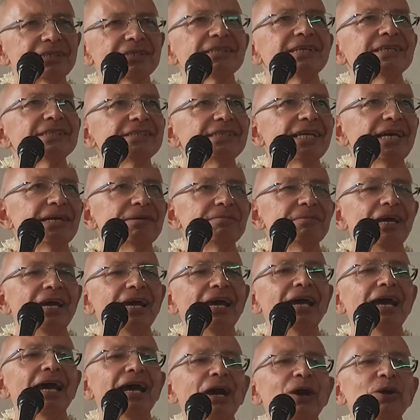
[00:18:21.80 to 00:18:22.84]
at that time
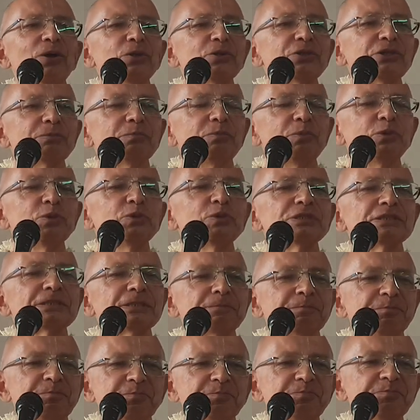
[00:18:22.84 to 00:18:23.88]
all the
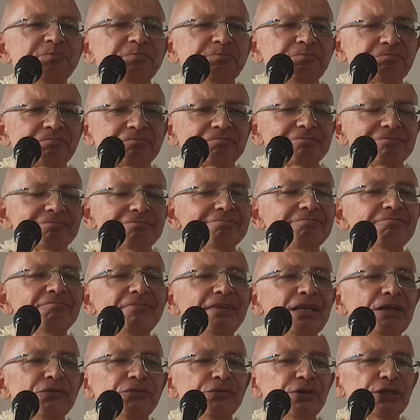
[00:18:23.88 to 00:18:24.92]
books
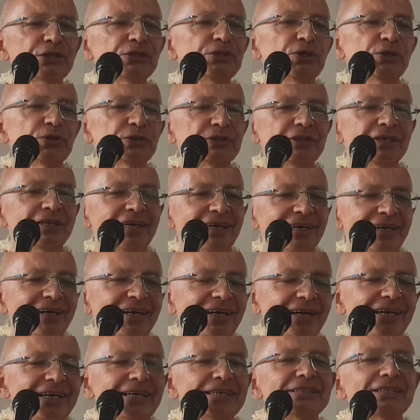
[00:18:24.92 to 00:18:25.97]
were not
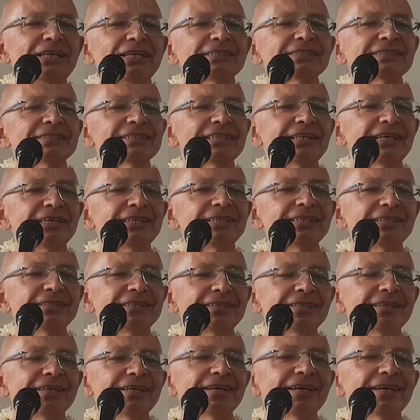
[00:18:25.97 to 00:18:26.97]
translated